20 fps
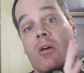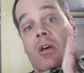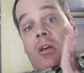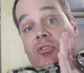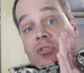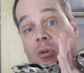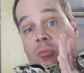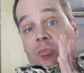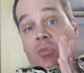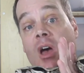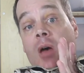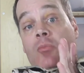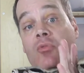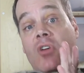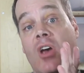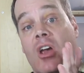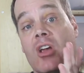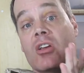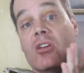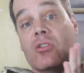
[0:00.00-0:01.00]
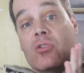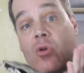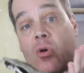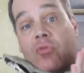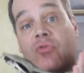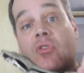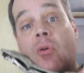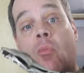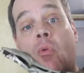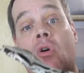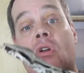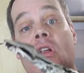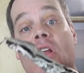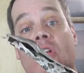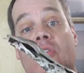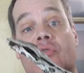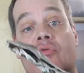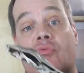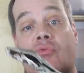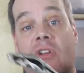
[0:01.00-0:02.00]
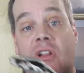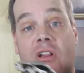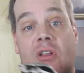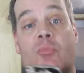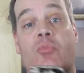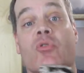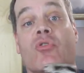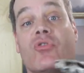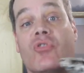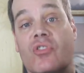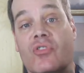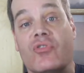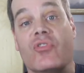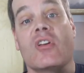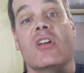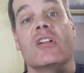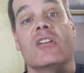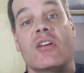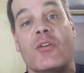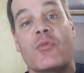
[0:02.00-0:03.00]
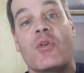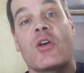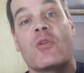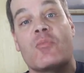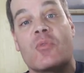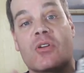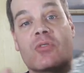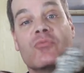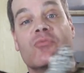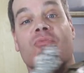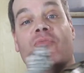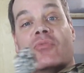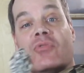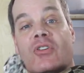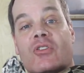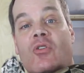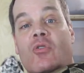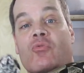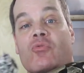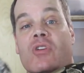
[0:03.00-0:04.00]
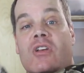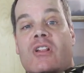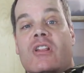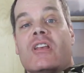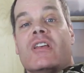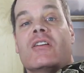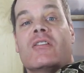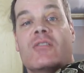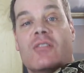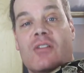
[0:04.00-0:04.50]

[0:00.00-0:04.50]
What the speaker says: Sometimes if someone is really persistent and they've been, you know, really